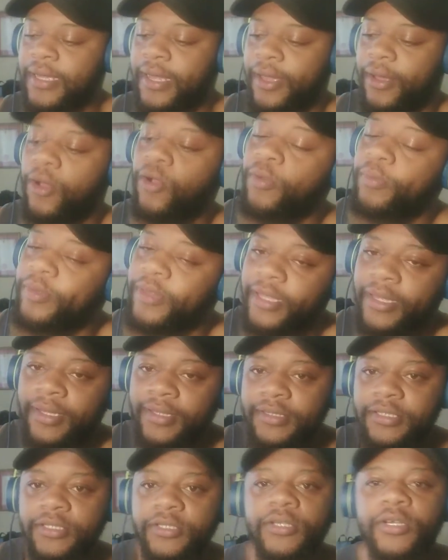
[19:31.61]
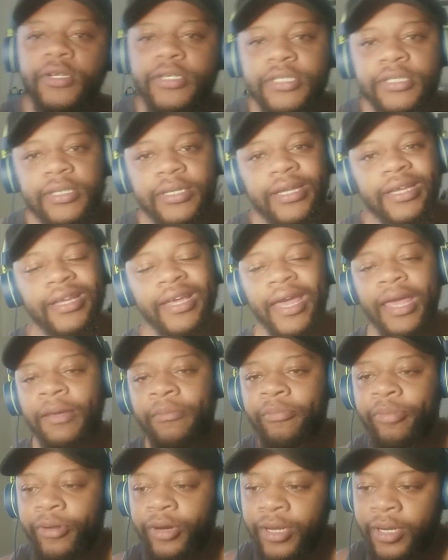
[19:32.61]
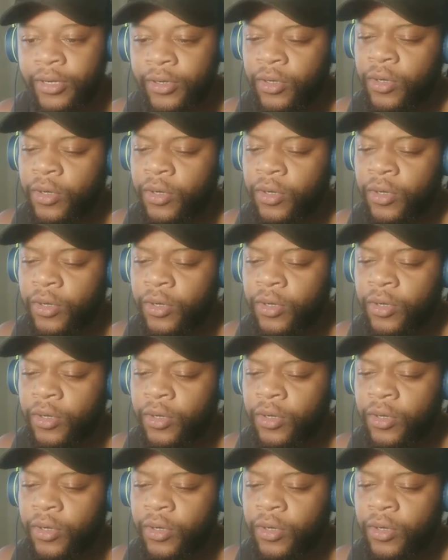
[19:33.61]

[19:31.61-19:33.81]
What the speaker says: I hope they can slot in game-bred